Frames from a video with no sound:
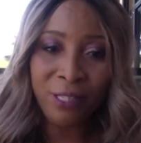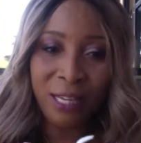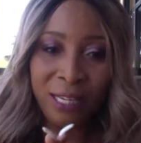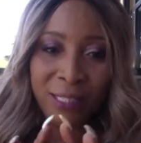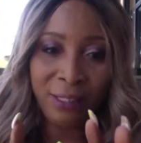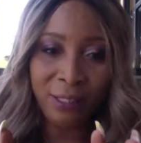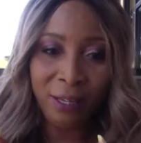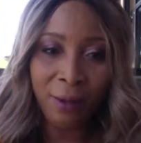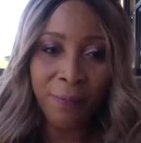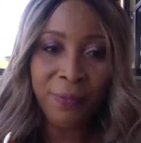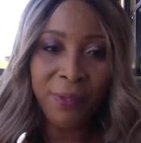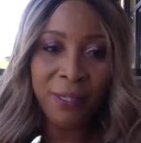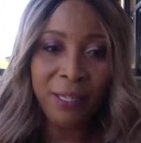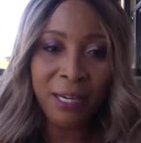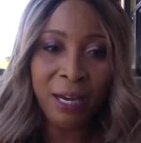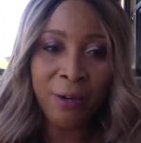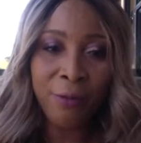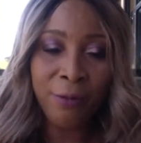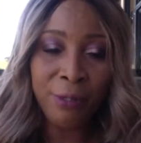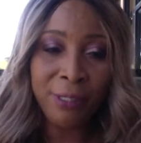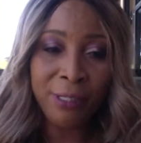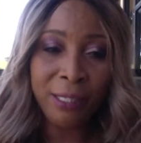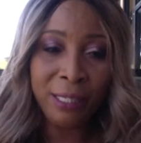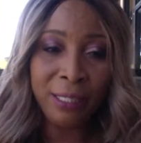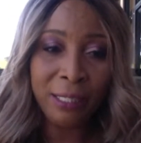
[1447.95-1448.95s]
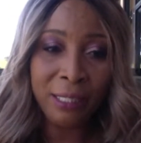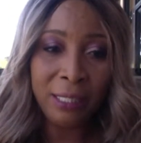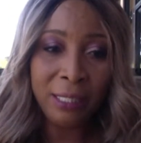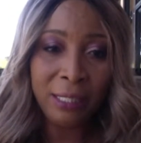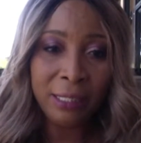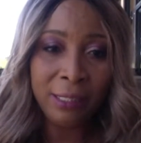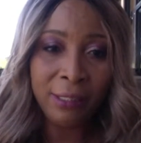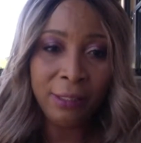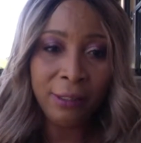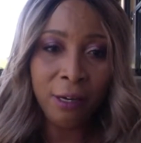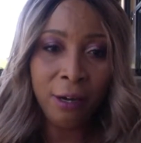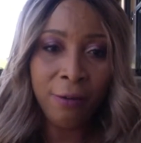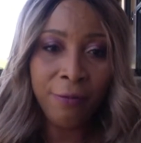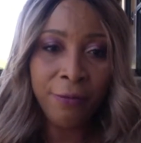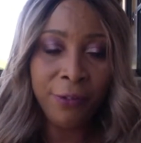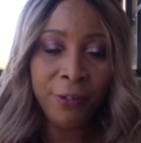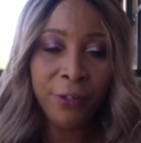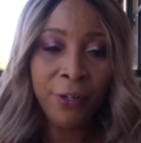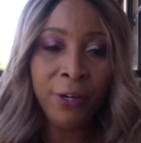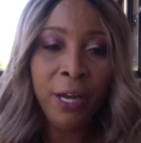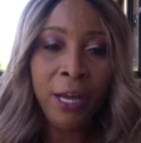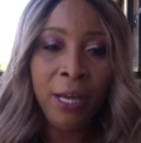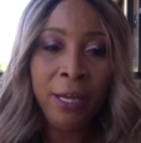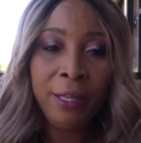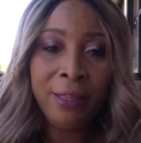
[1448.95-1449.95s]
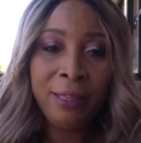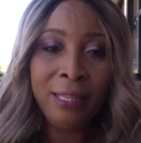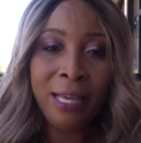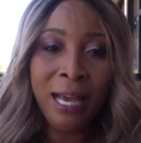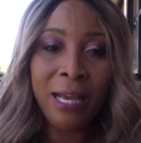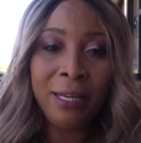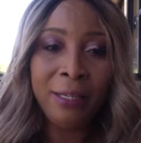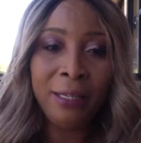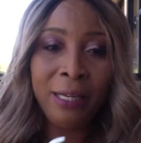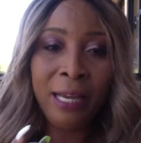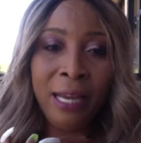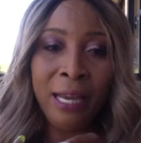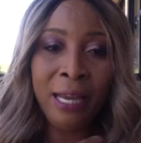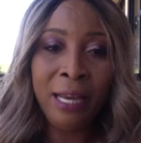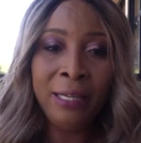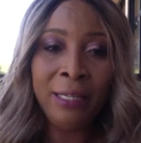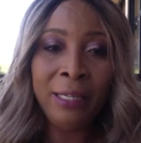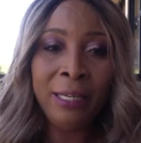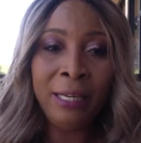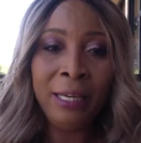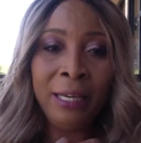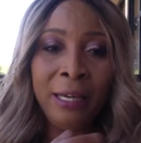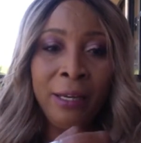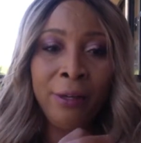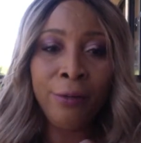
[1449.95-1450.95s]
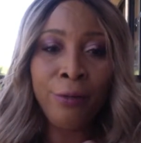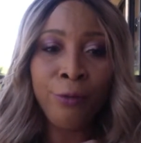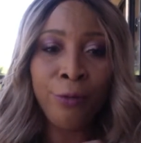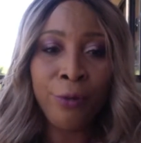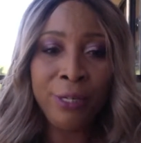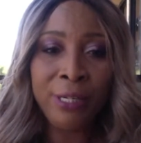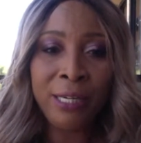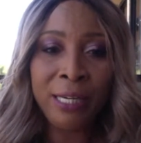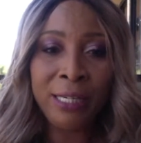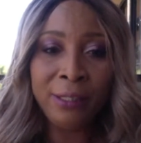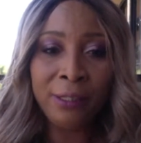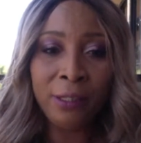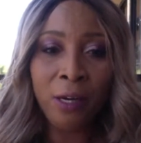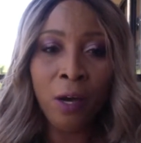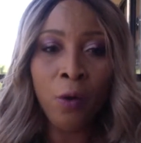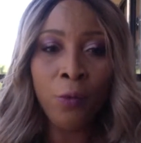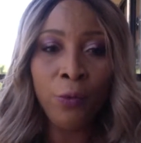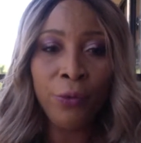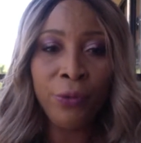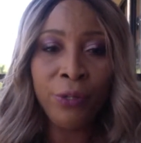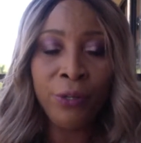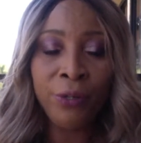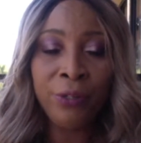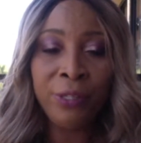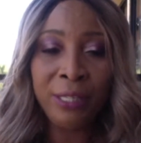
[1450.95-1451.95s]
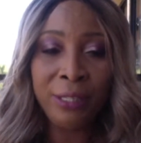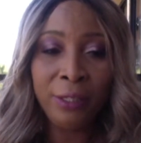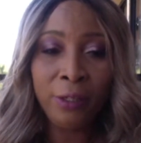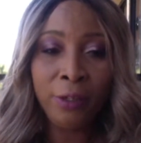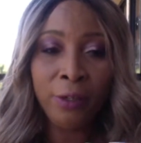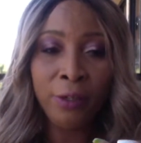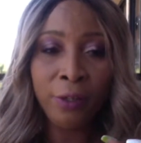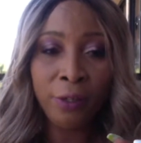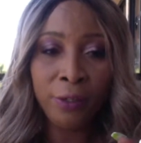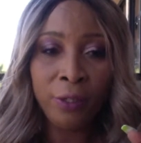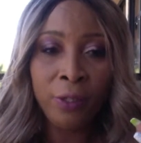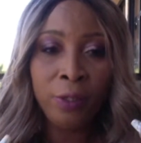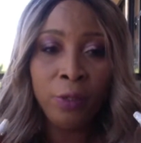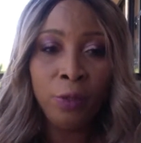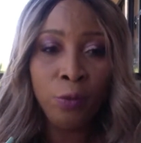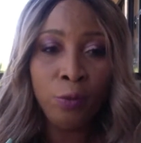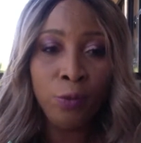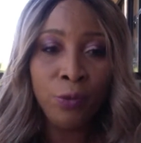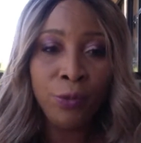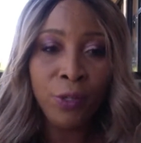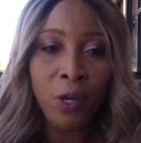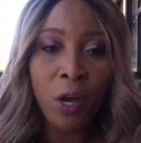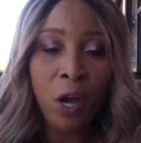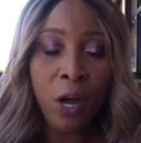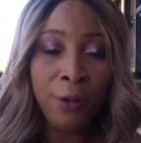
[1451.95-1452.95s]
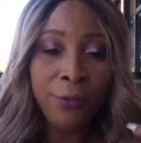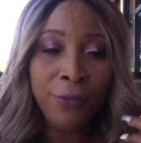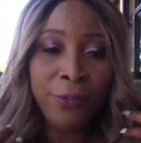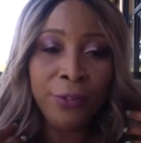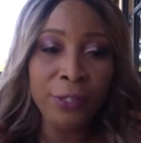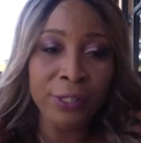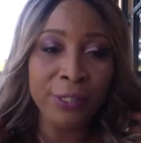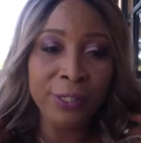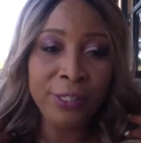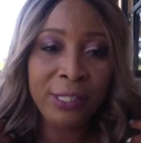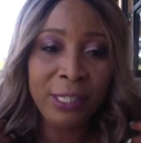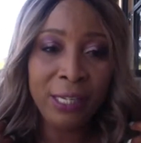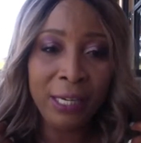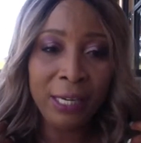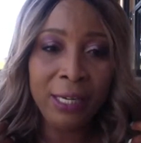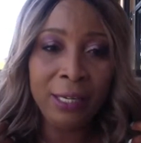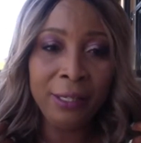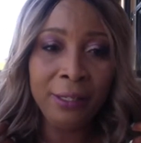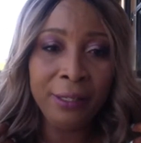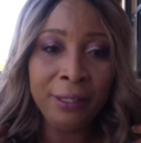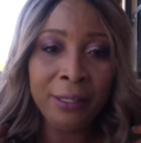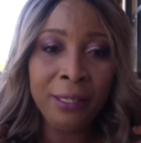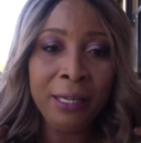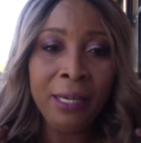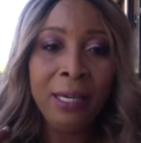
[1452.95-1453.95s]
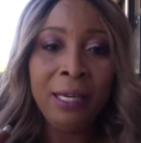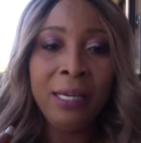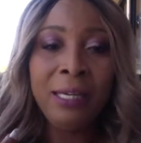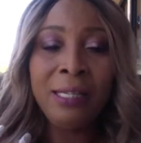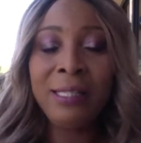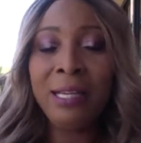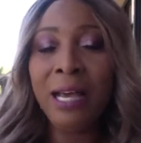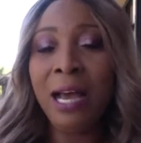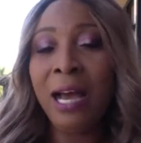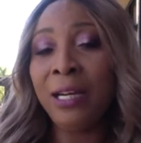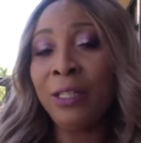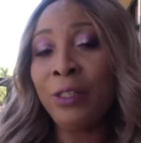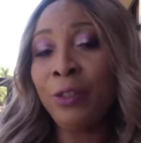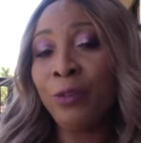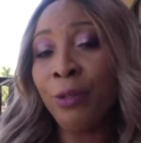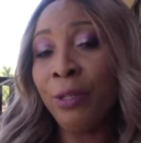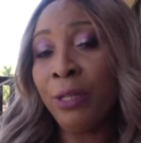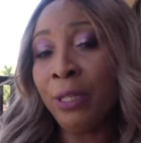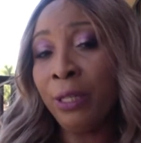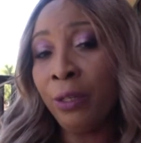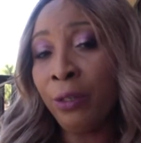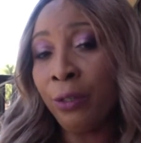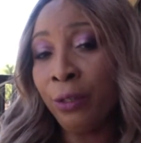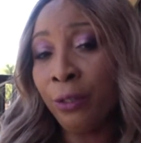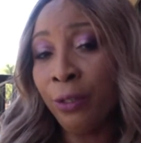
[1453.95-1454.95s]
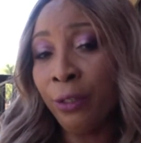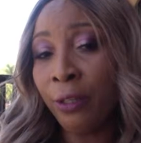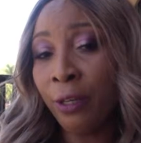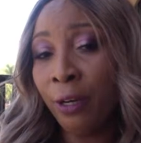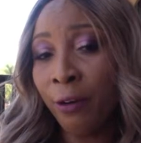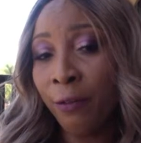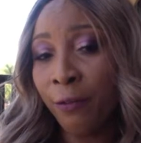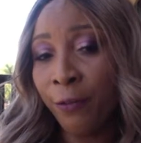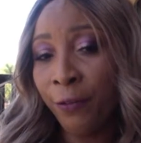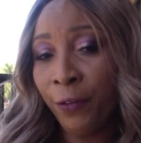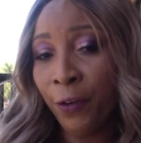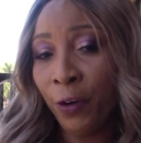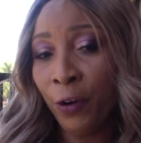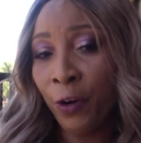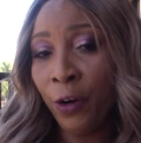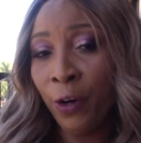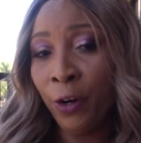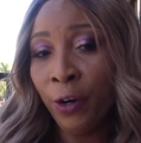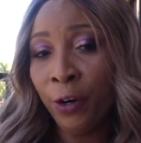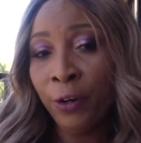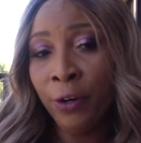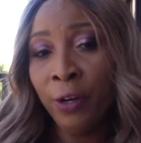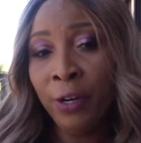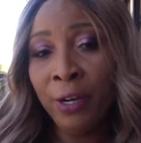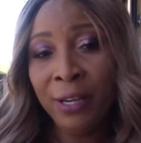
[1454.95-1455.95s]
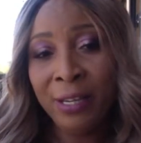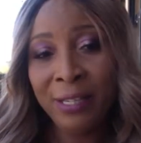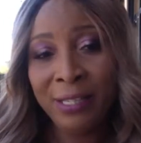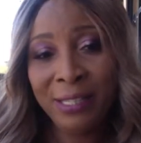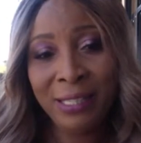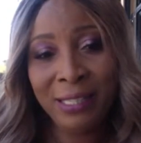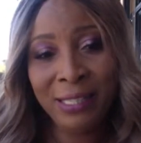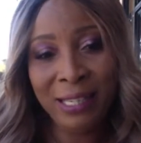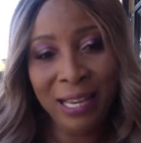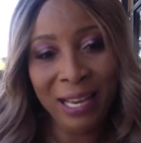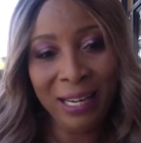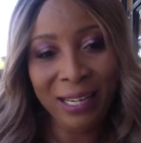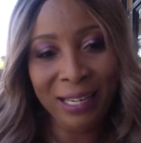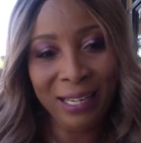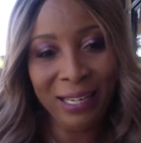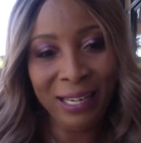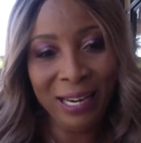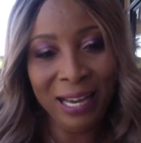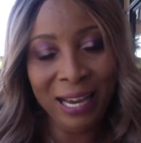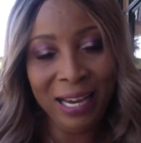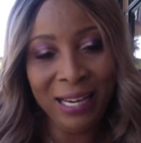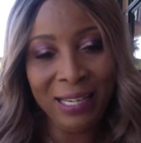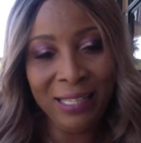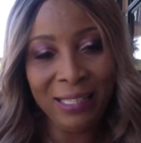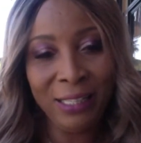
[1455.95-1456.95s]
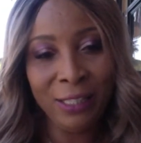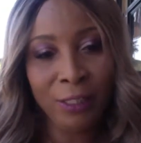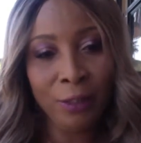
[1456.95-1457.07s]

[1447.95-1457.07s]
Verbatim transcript: That's something I recently discovered that any ingredient out there that you're going to use on the skin is actually good for cellulite.